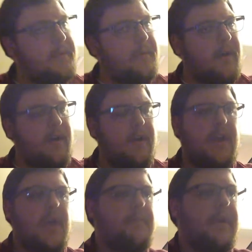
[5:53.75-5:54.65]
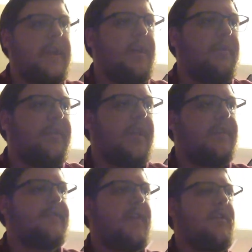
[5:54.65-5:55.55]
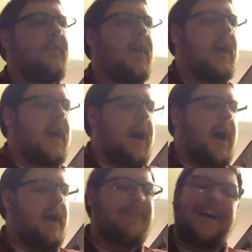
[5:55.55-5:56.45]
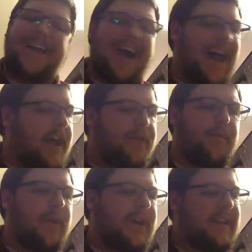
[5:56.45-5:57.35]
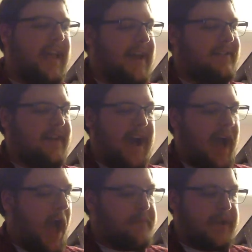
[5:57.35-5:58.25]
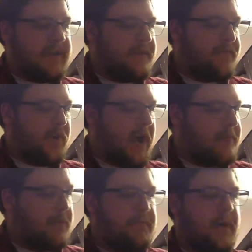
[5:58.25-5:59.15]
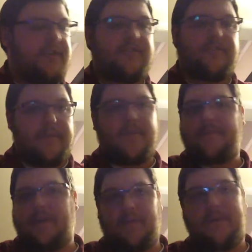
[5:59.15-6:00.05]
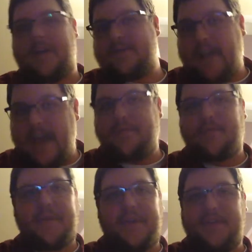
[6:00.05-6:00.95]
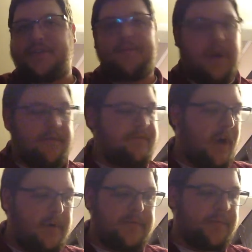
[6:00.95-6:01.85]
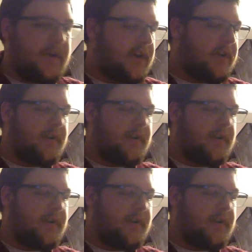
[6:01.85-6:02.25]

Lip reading: be wrong, but I don't think so. Another one that I picked up for a couple of bucks specifically because I have the reissue, but I've always wanted